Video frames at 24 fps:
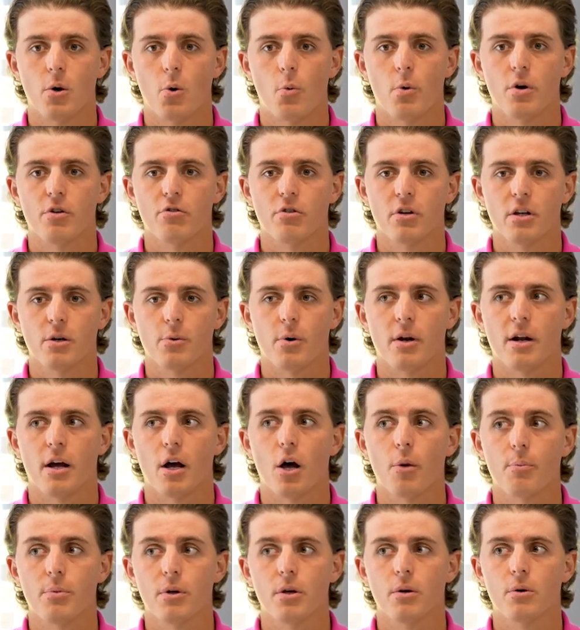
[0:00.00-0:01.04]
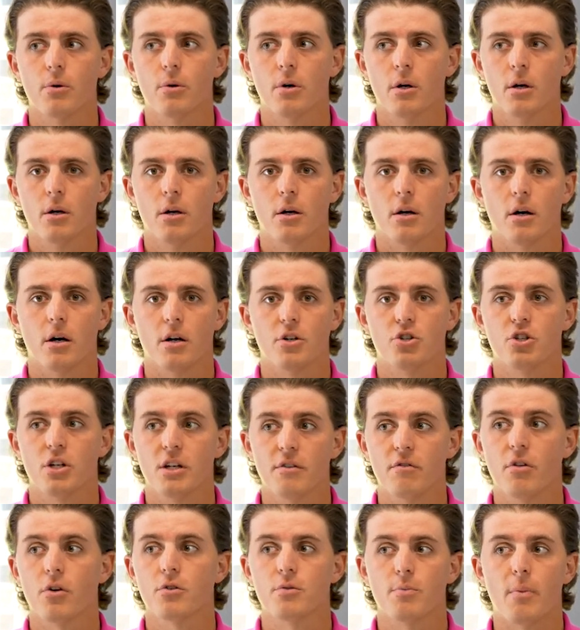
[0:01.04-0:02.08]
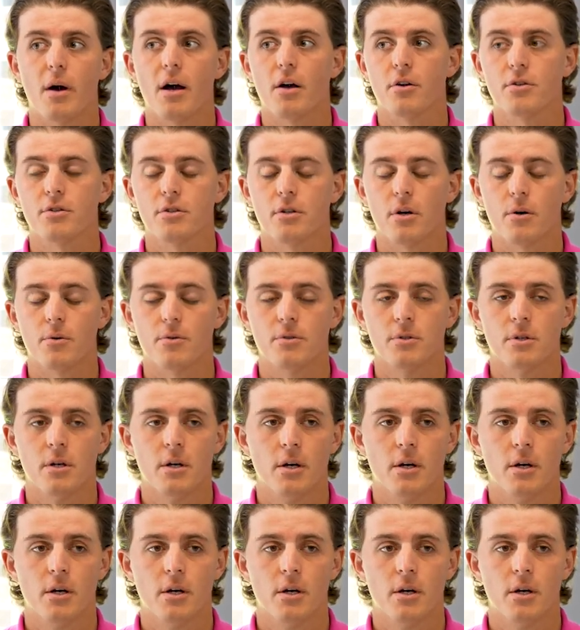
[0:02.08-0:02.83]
We really want to help you uh, achieve those milestones.